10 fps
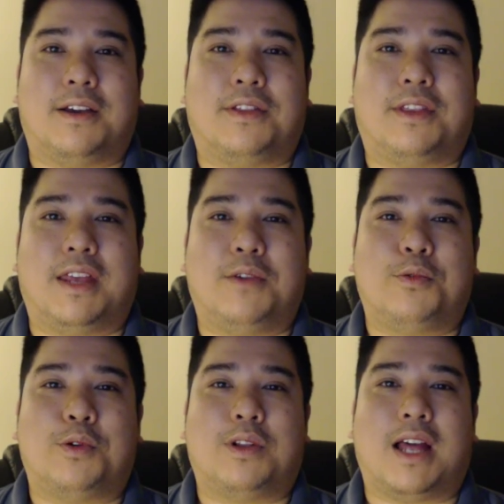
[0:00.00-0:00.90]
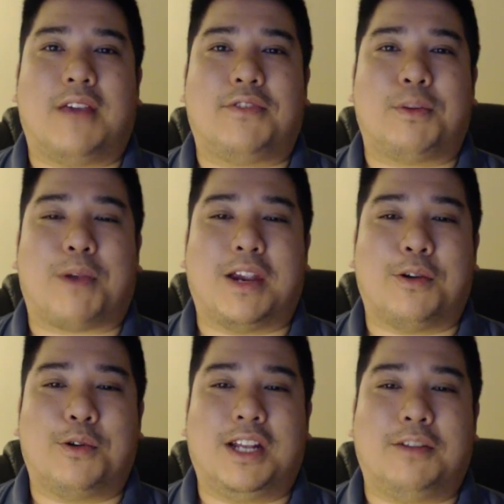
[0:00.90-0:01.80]
they will have the
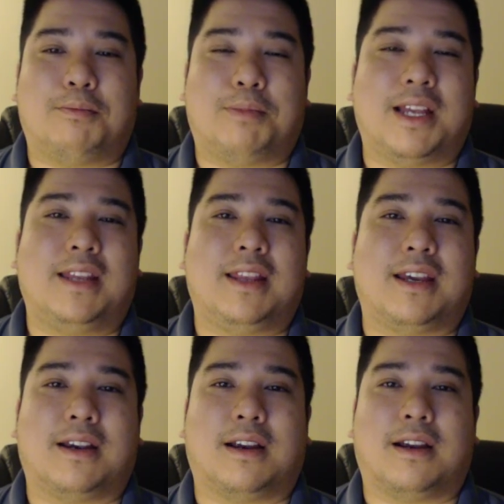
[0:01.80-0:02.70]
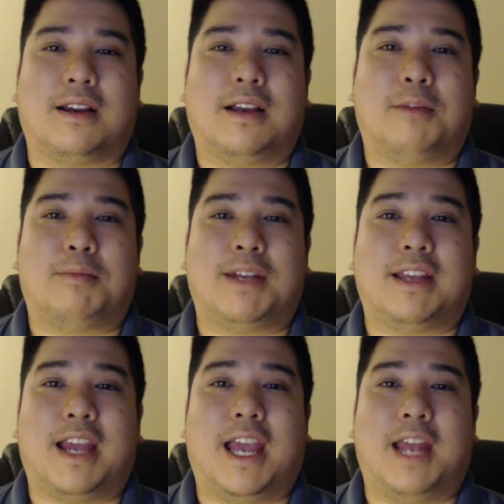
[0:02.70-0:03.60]
priority to play
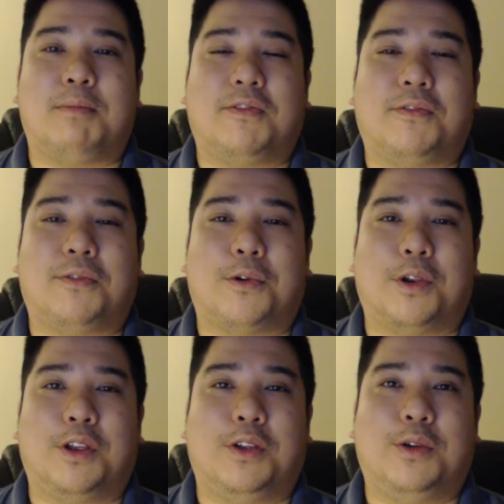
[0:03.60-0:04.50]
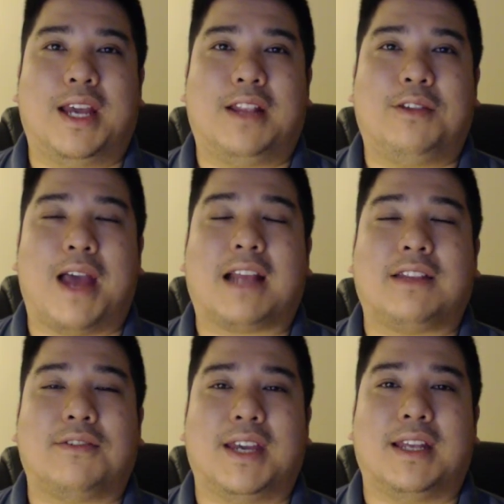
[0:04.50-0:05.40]
their hand before you get to
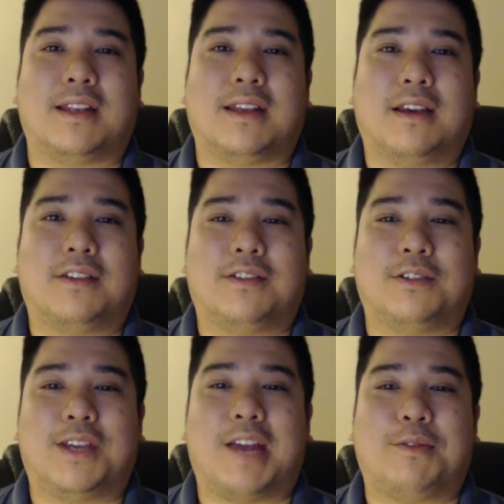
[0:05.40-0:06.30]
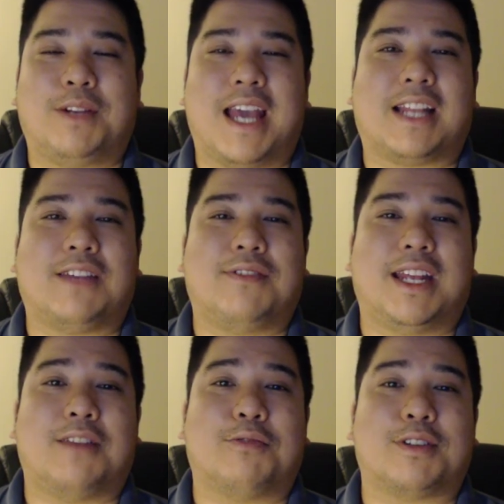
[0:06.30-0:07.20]
activate it. So you can't really activate
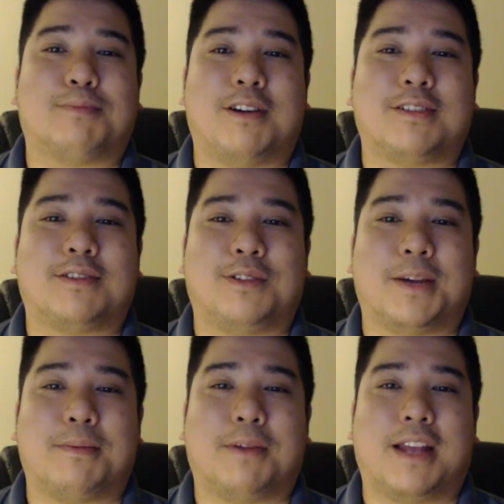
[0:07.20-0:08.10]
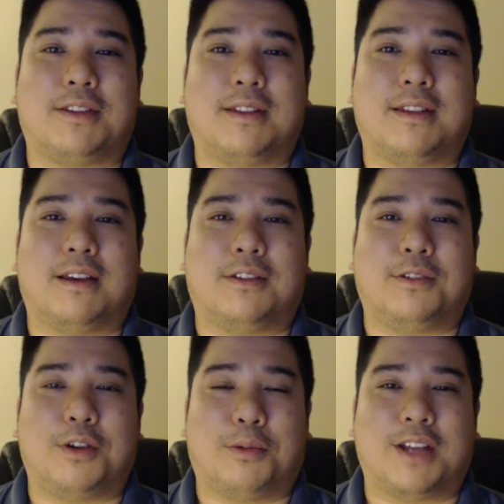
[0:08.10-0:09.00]
it in response to
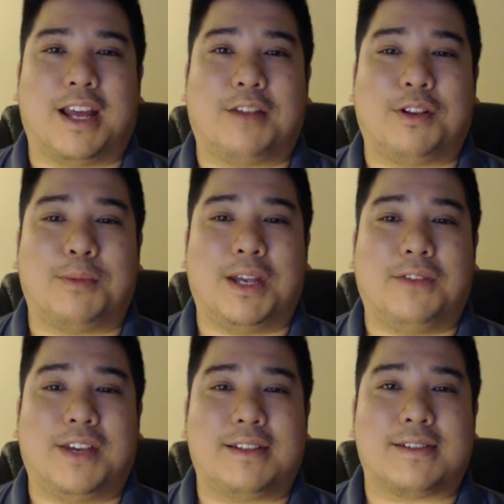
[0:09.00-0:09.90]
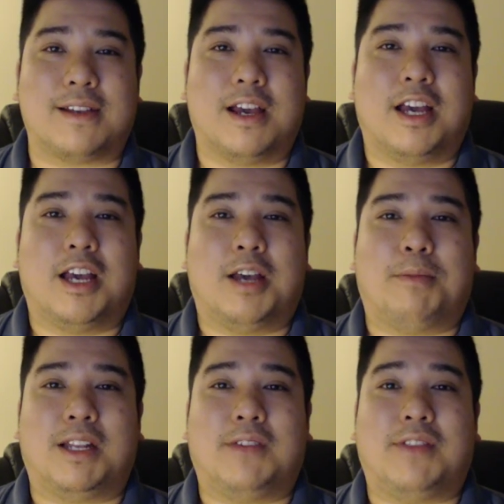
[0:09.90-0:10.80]
your opponent entering the main phase.
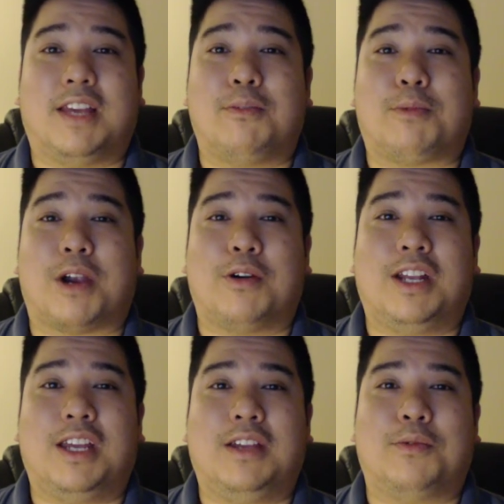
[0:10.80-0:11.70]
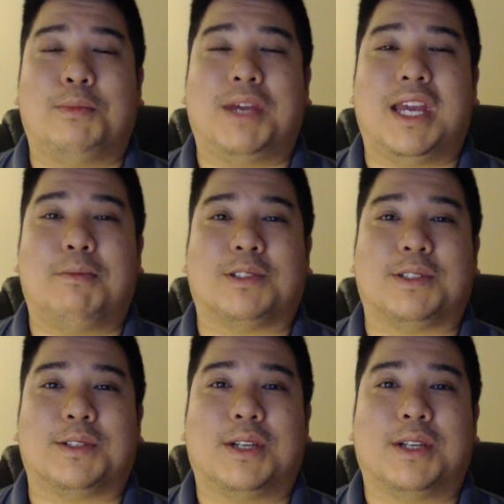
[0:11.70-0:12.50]
But if they give you priority, you will be able to.